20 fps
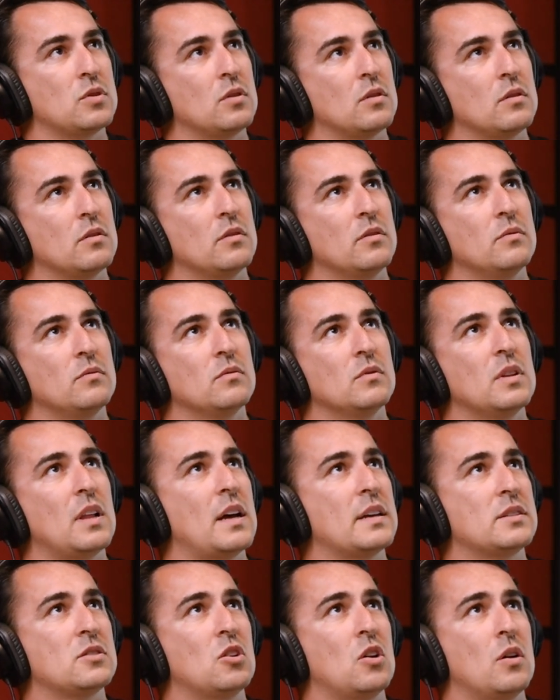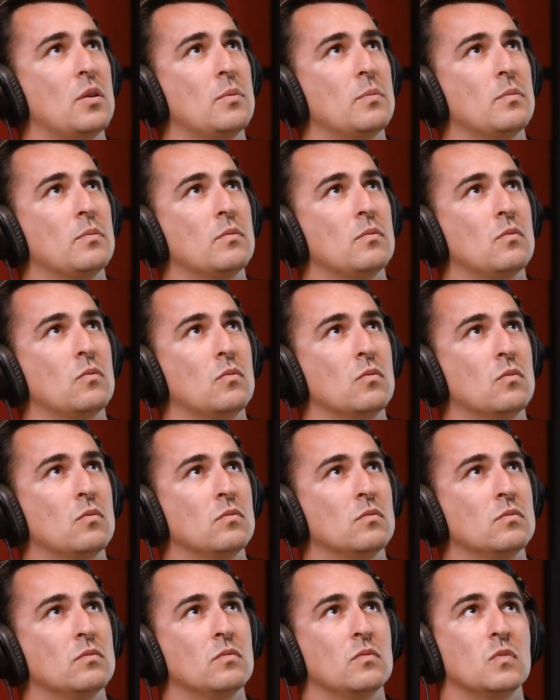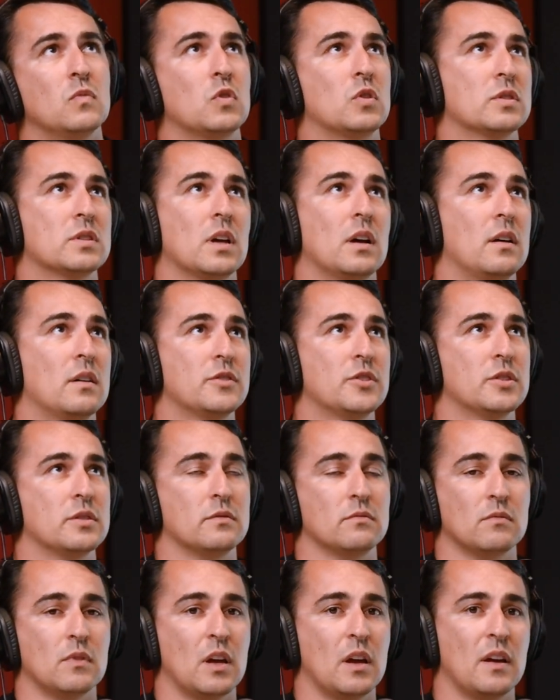So last time, because